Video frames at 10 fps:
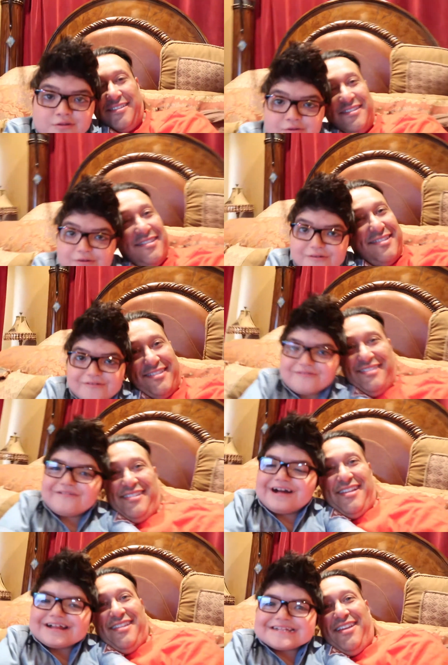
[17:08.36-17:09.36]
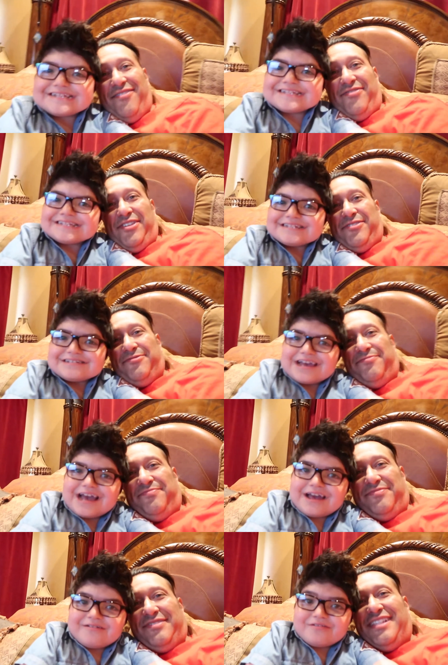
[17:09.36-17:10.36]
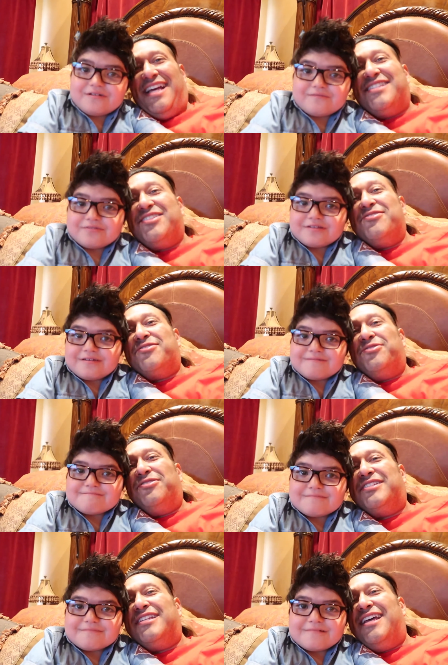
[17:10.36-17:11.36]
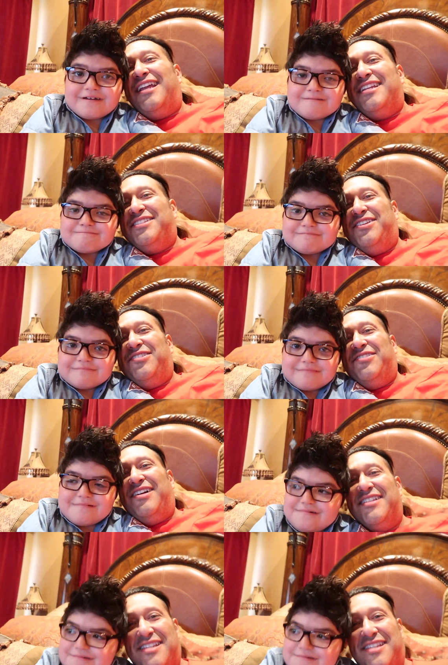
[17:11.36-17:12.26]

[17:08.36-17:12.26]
Speaker 1: No. I love you. that's so cool. Tonight is your uh,